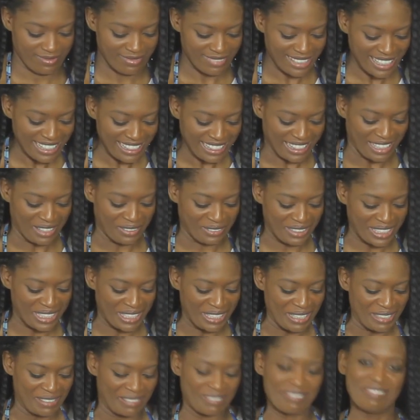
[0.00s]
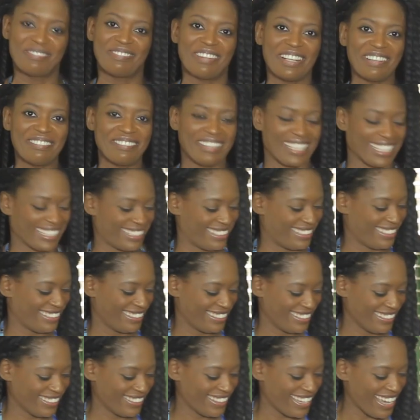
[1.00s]
And there we go, perfect.
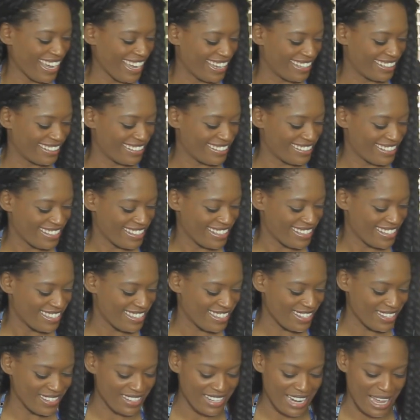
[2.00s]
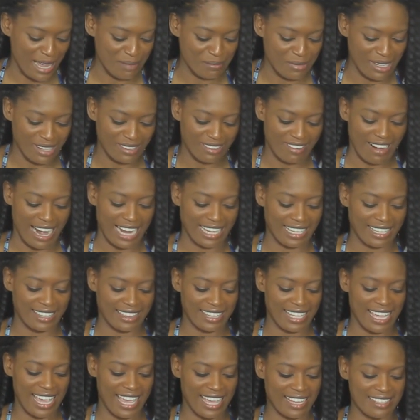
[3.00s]
Okay, so now I'm done cracking
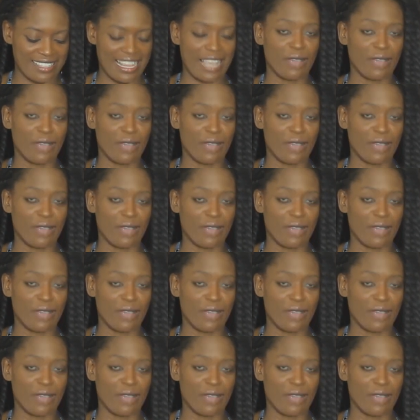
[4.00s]
the eggs.